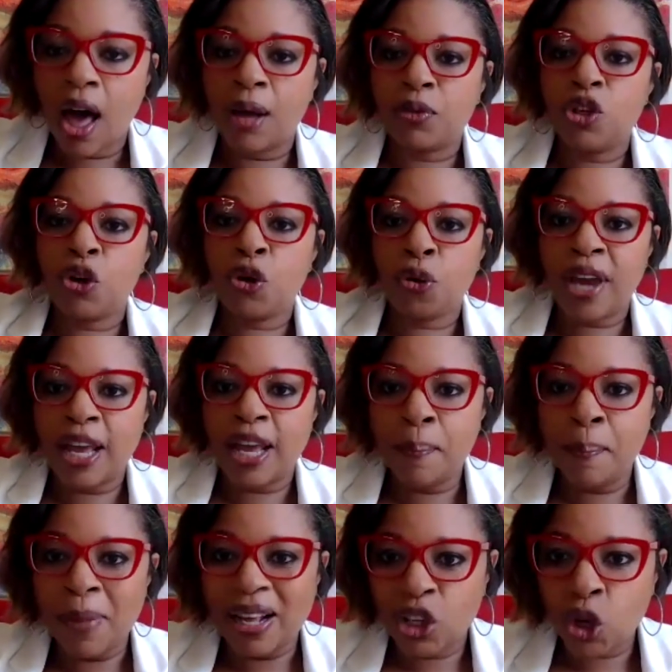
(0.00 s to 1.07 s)
to create
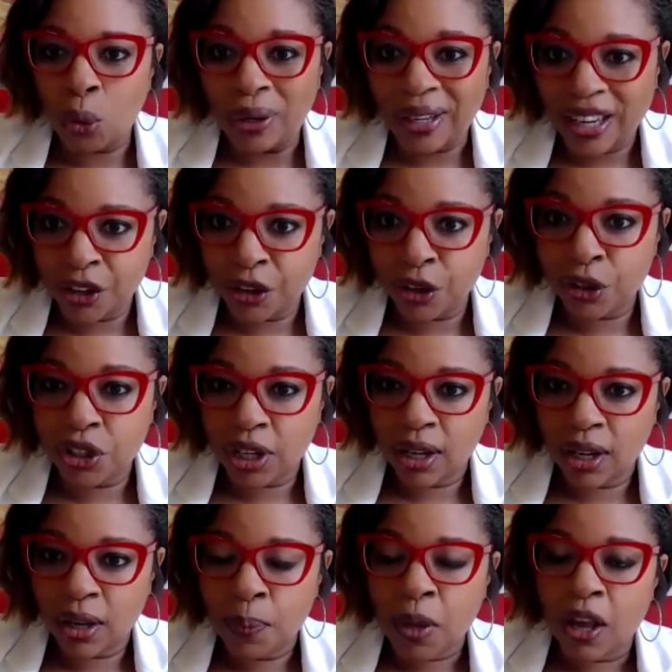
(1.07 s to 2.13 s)
mental
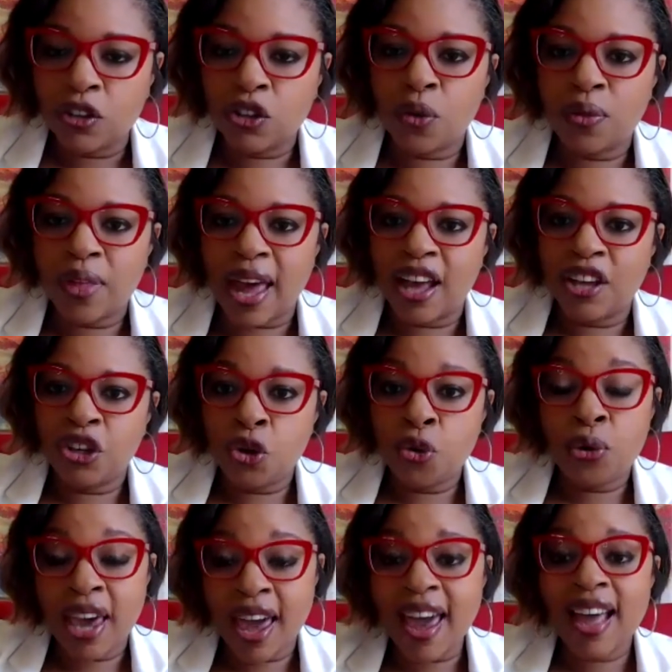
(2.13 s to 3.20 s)
energy, so that you
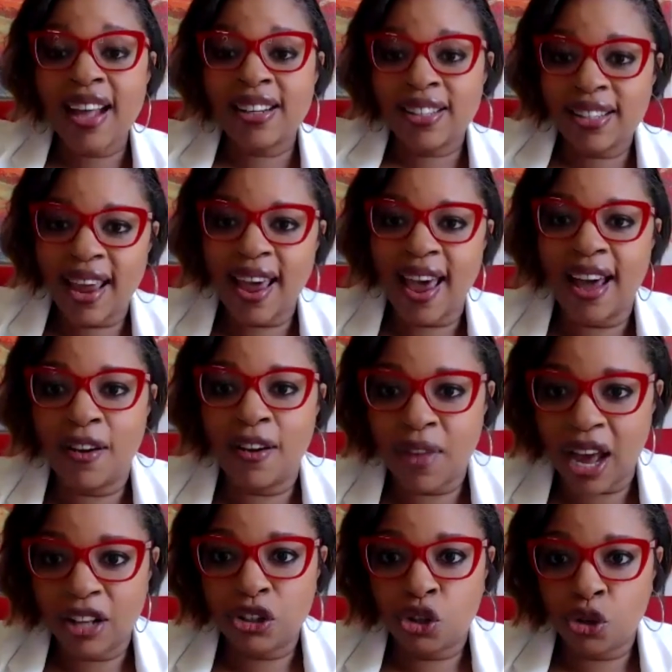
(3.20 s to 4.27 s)
can stay out of
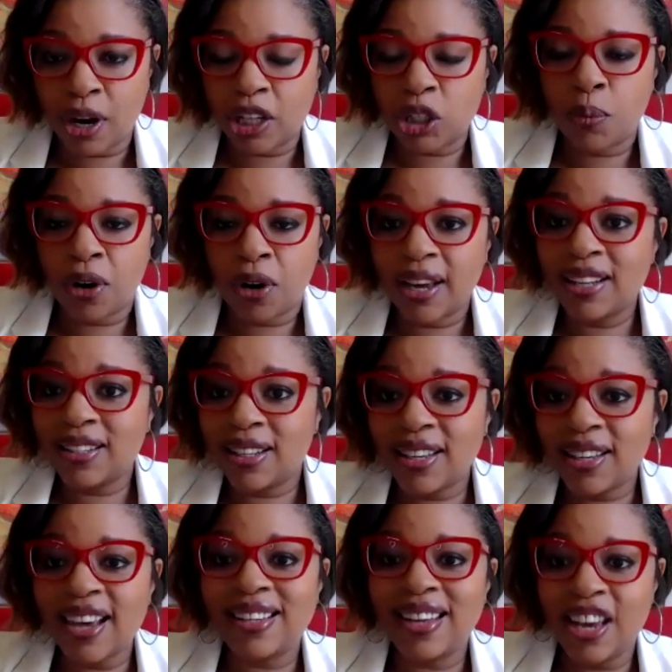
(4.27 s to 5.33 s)
that stress brain, because it
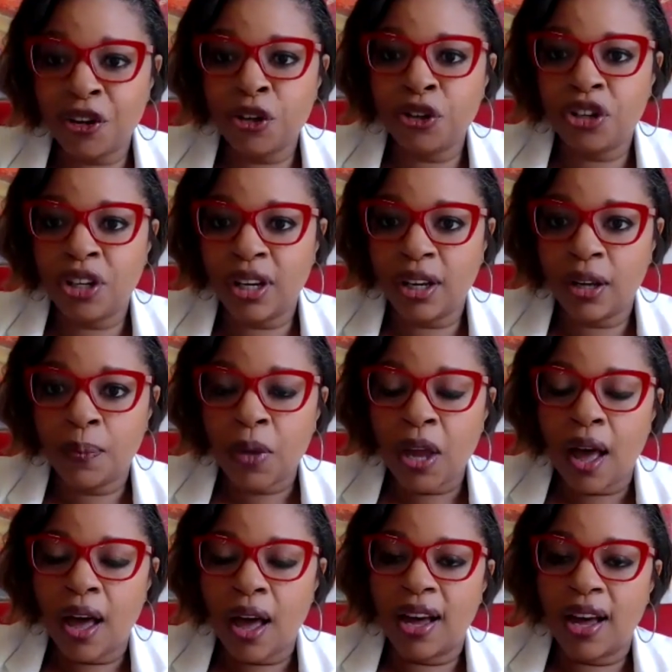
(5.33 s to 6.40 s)
takes energy
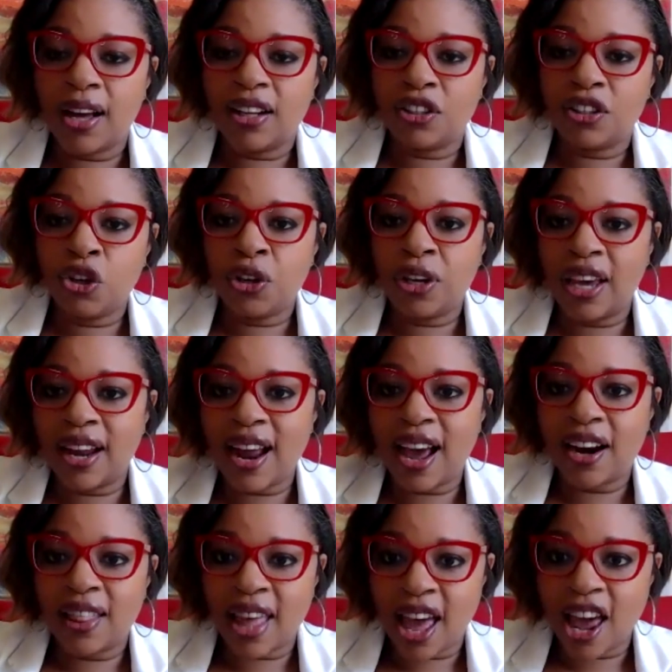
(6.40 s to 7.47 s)
to get out
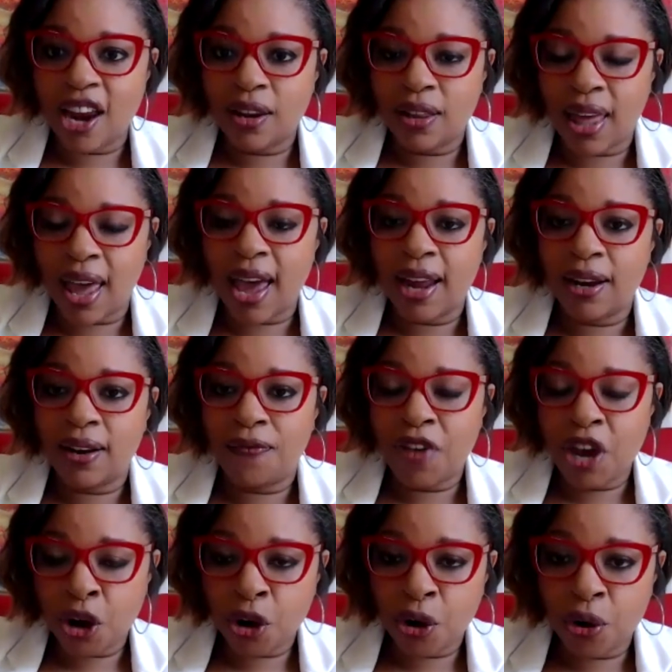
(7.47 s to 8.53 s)
of that
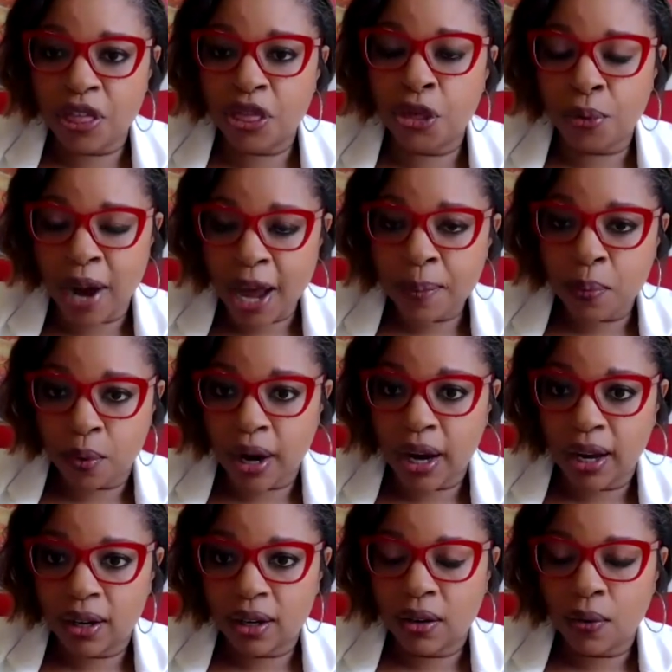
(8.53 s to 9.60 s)
fear and threat
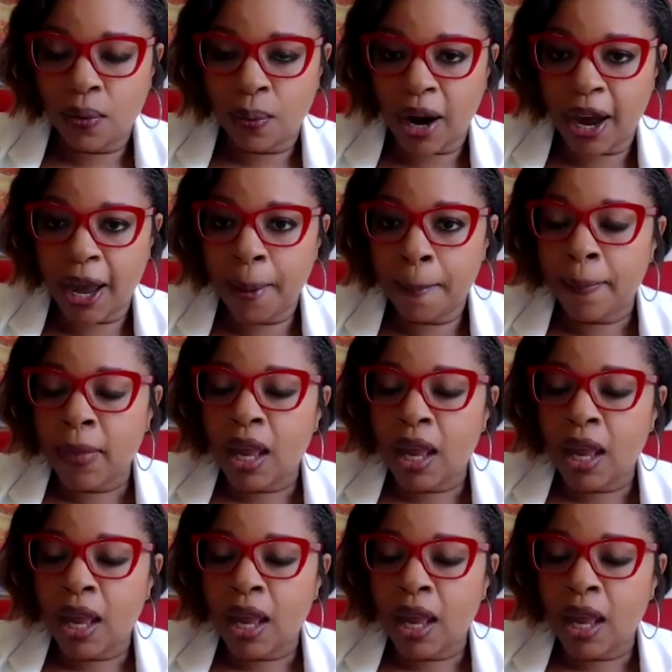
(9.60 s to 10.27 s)
brain, right?